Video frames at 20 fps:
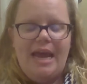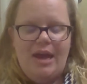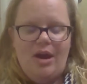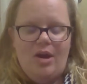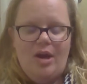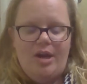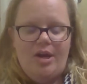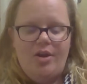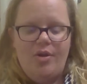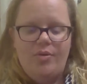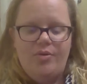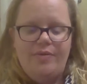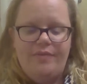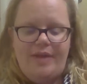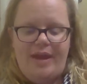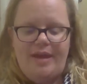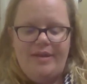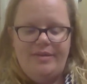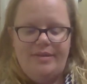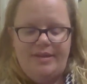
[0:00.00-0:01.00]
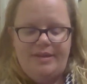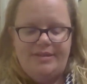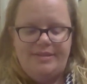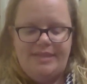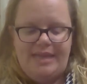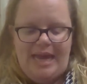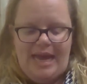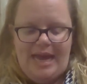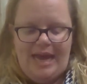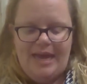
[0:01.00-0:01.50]
or Code of Ethics
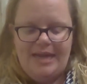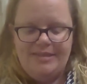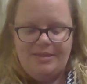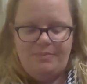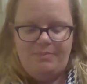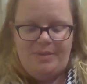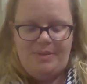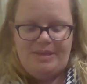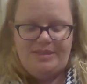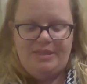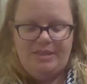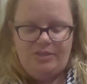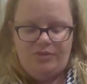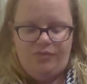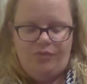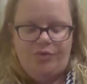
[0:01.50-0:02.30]
as the basis